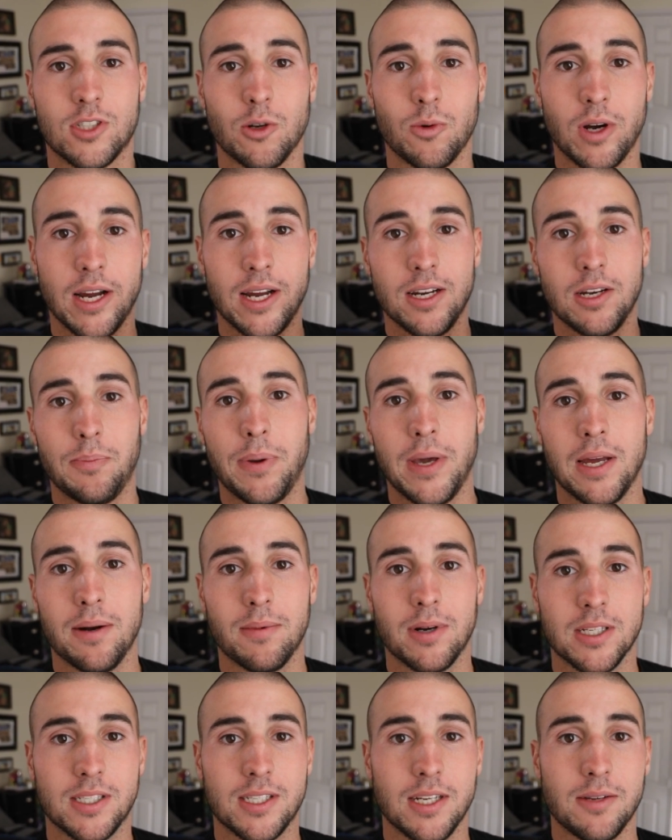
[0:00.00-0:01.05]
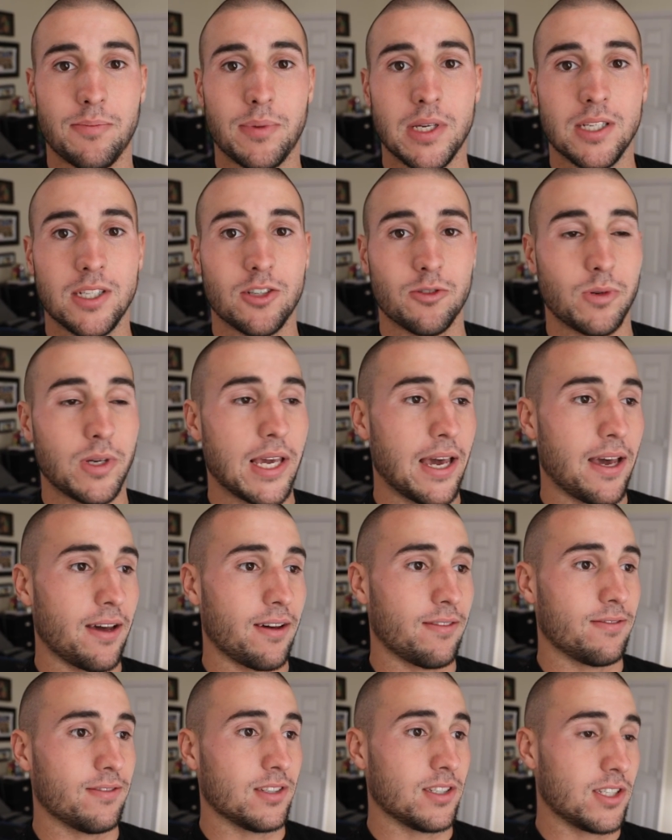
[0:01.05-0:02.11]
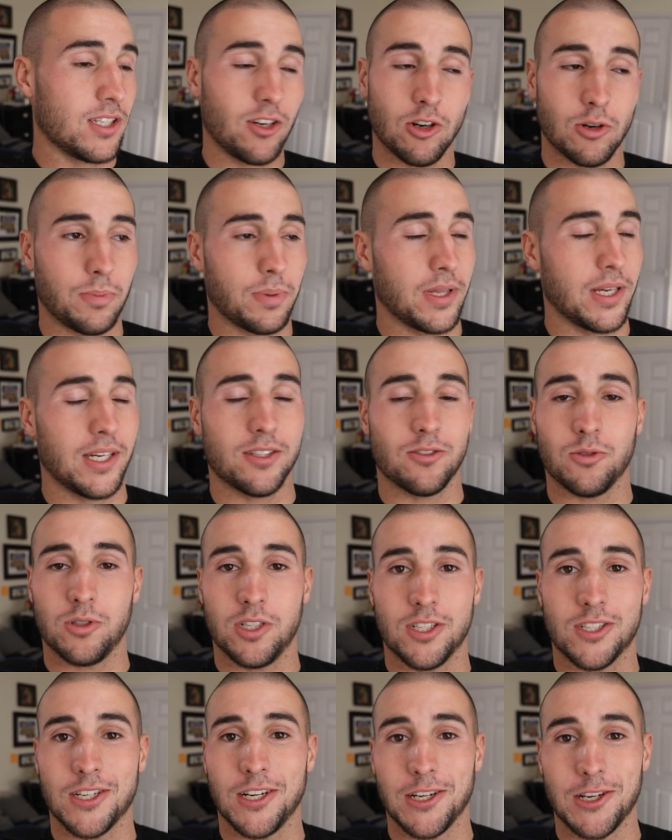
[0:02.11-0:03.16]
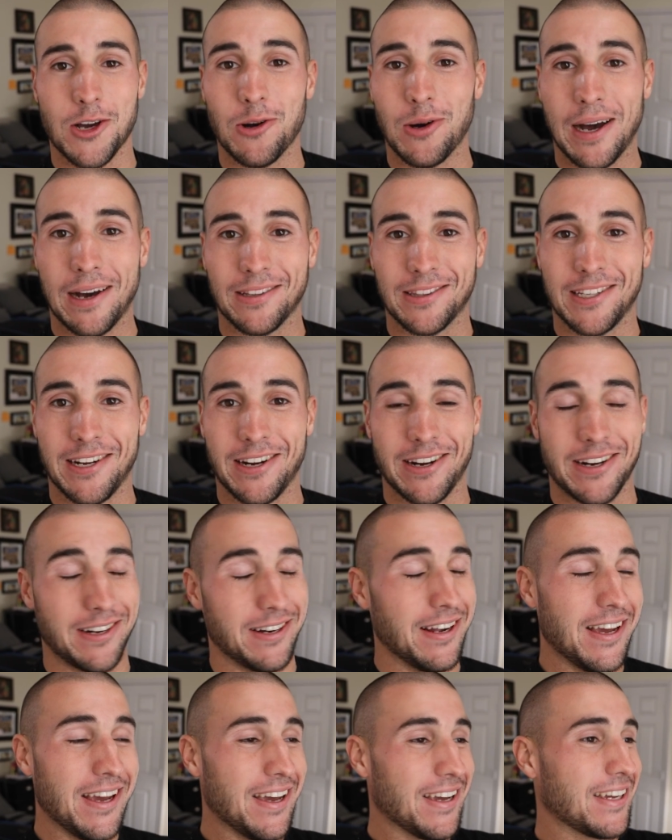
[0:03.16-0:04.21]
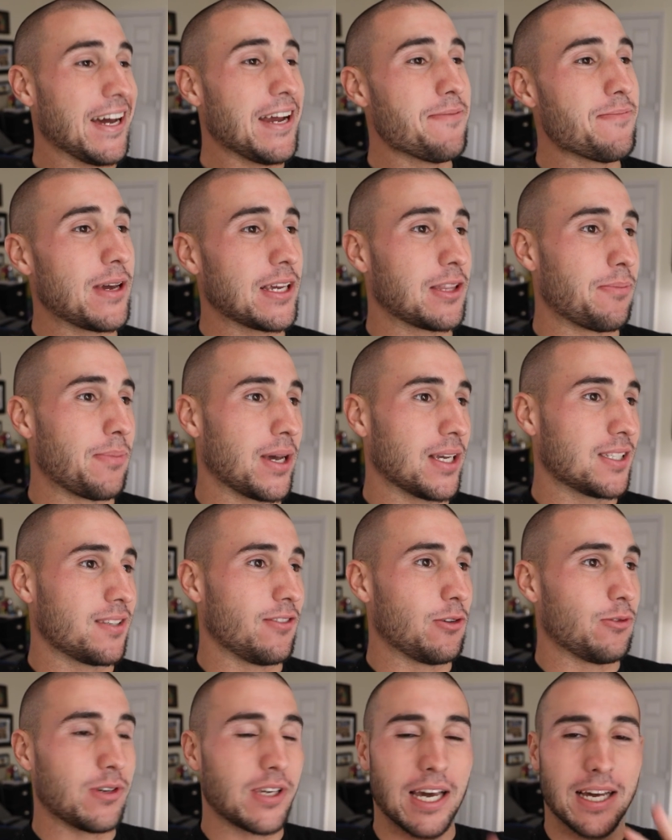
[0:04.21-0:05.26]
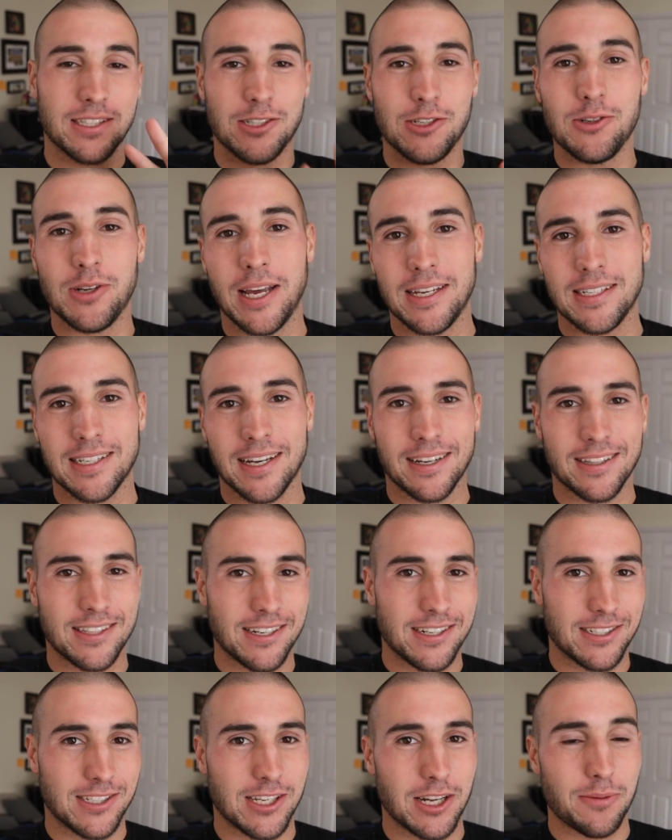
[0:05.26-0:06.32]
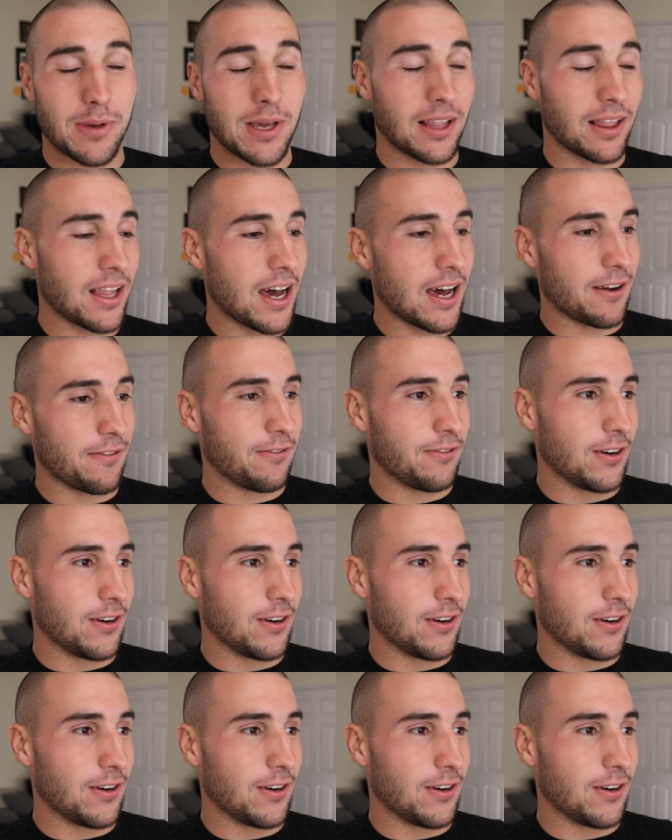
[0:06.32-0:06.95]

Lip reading: So we're headed to Panama City Beach. We have zero plans. We're just gonna go out there and kind of make the best of it. We got 2 days out there. It's gonna be a lot of